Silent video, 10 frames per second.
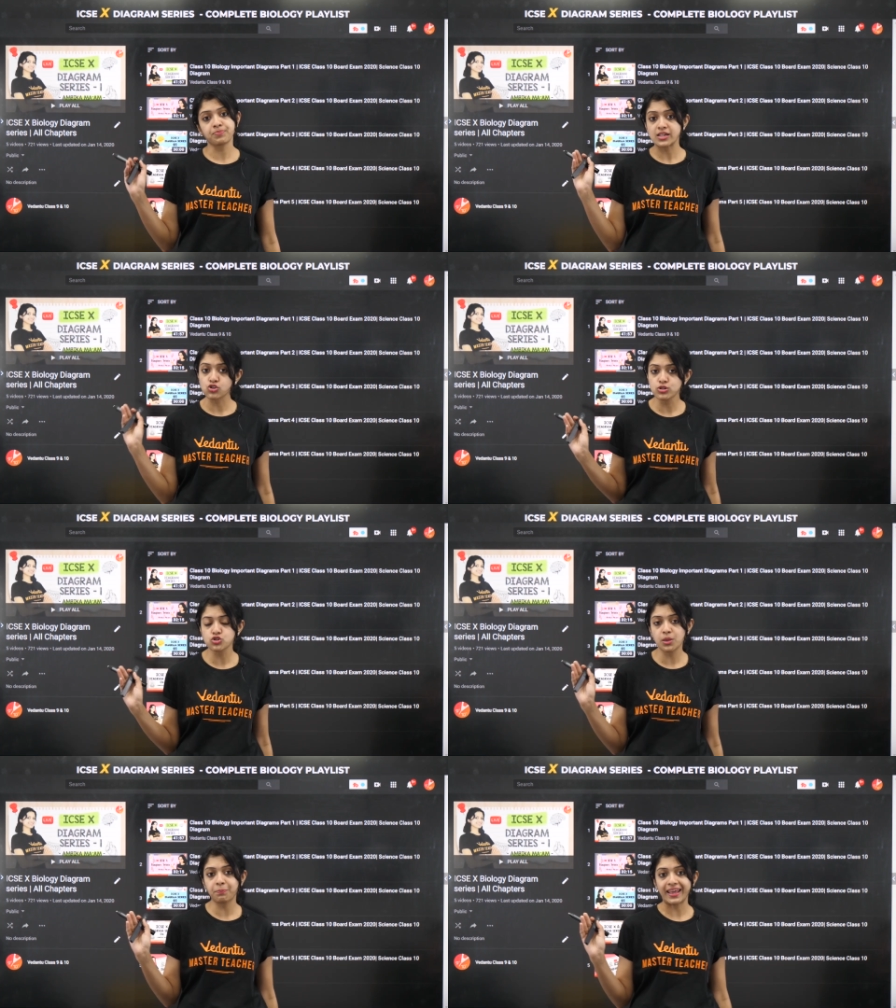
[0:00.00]
is
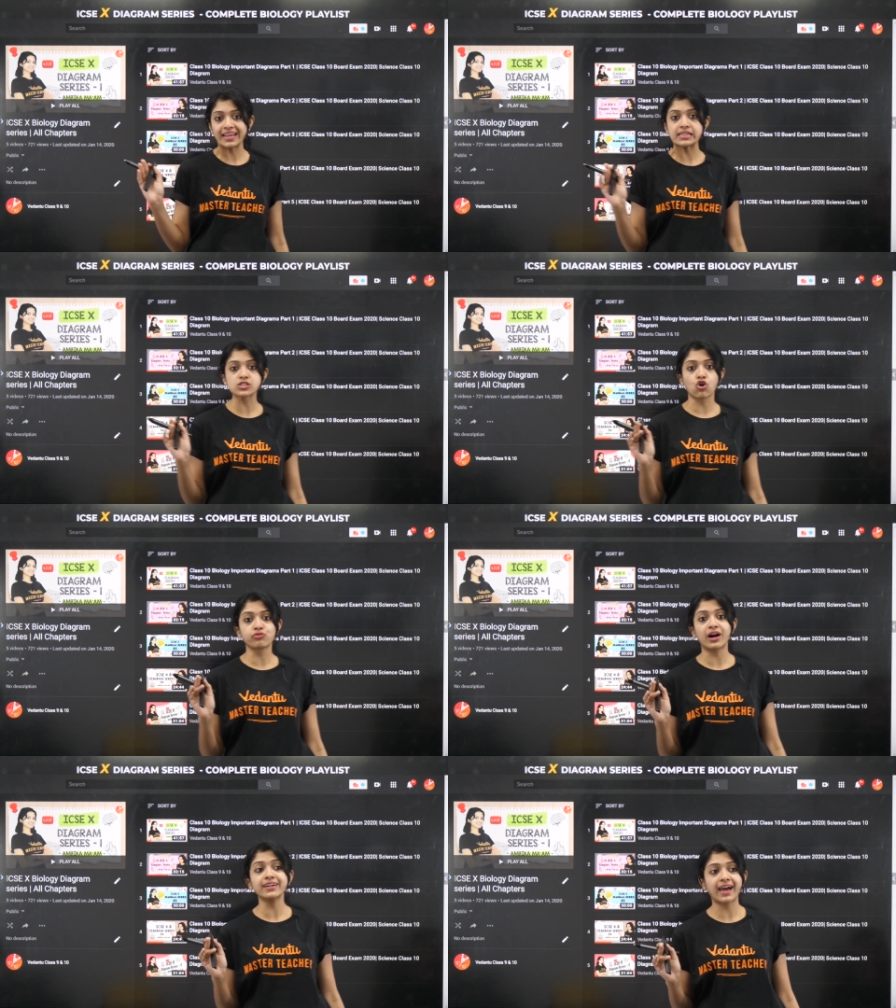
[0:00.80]
also the playlist
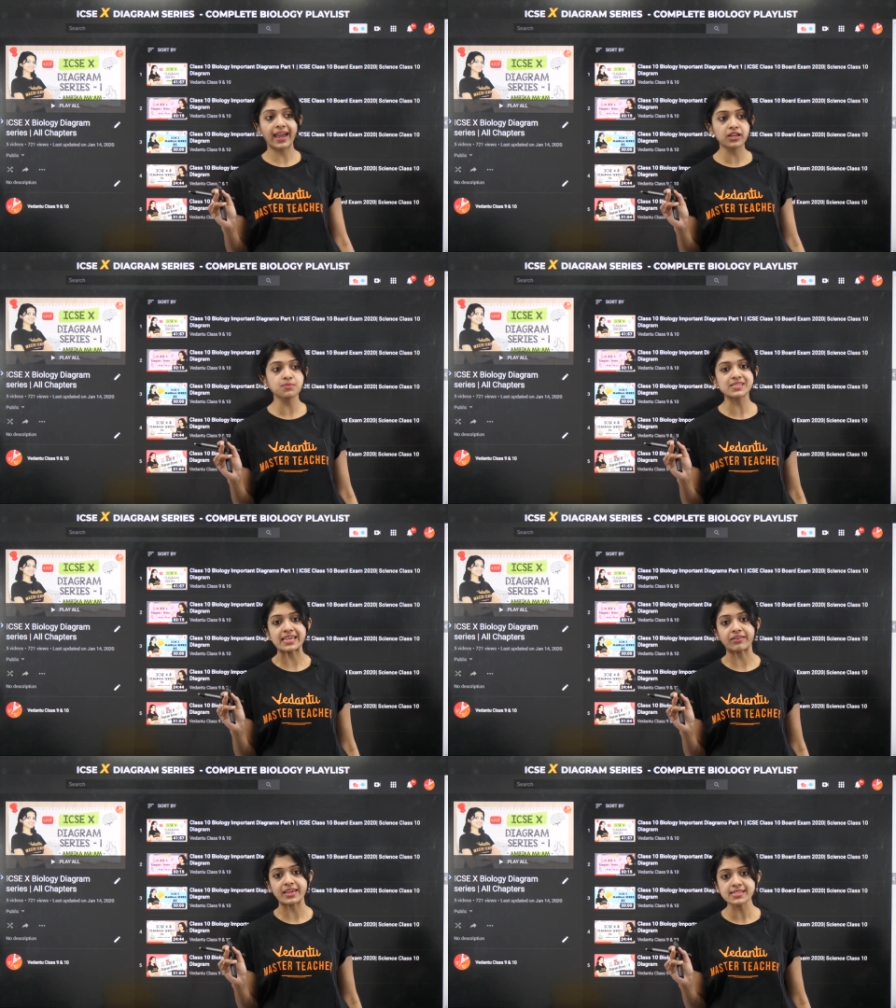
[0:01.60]
of our diagram
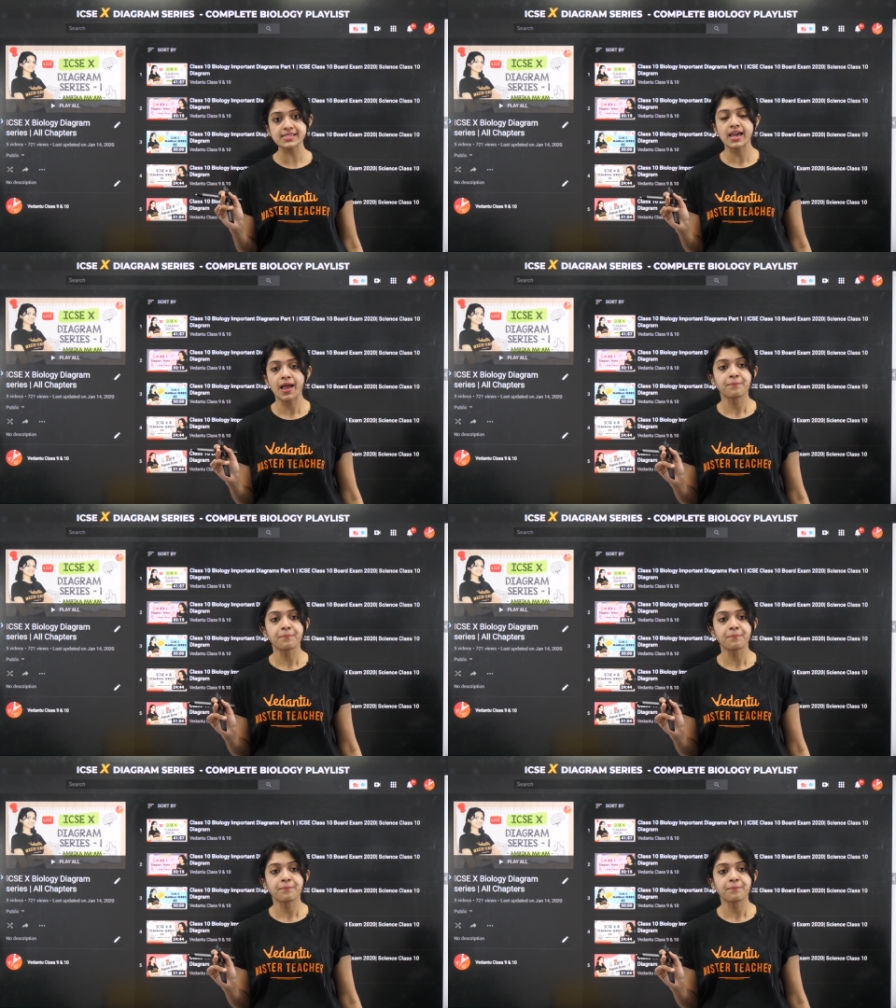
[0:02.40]
series.